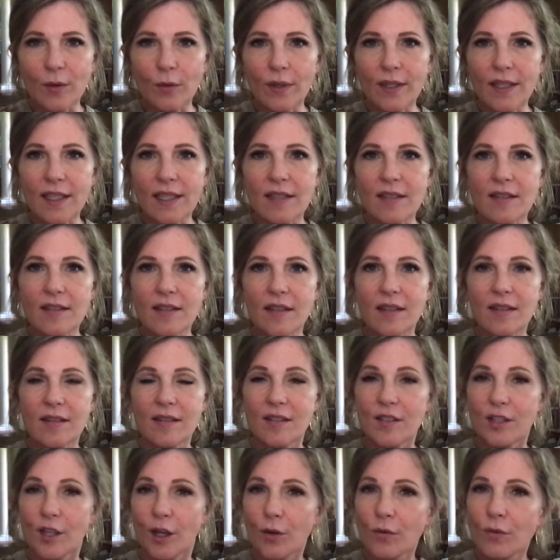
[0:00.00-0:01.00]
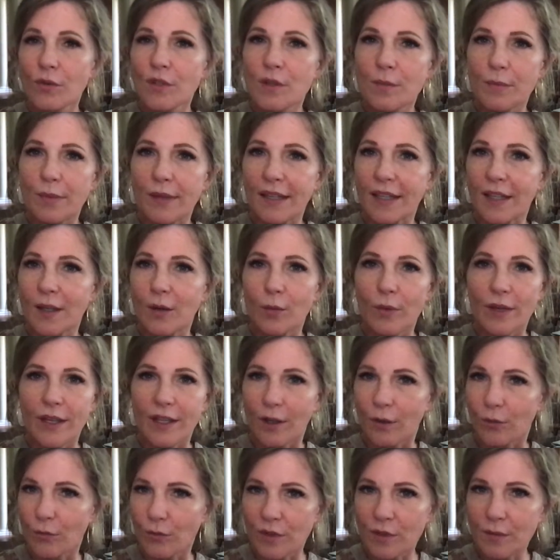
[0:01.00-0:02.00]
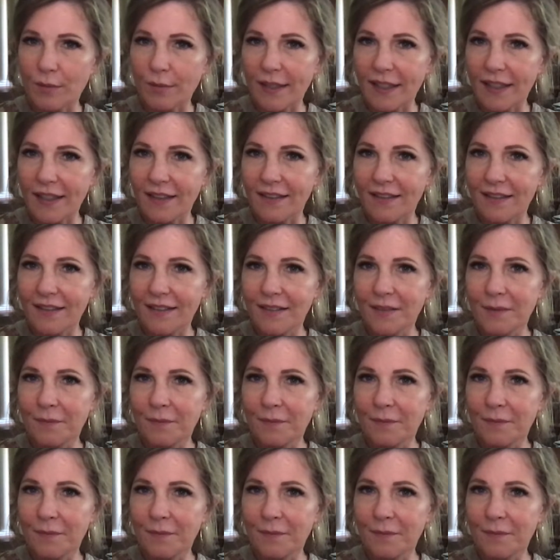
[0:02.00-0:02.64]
When he says don't speak, we don't speak.